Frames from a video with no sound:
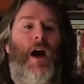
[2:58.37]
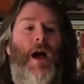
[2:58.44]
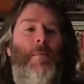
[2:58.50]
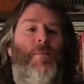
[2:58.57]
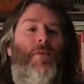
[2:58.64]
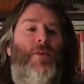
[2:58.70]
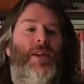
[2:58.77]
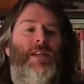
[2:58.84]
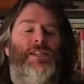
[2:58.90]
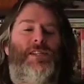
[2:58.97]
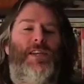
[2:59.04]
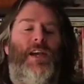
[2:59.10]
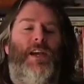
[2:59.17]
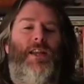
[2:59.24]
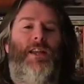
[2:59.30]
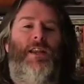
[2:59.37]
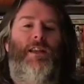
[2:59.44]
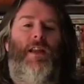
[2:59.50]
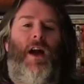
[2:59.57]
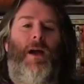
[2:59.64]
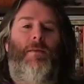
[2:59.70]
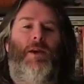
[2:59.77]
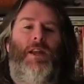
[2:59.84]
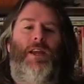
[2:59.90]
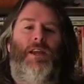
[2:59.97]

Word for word: I'm pretty certain I'm going to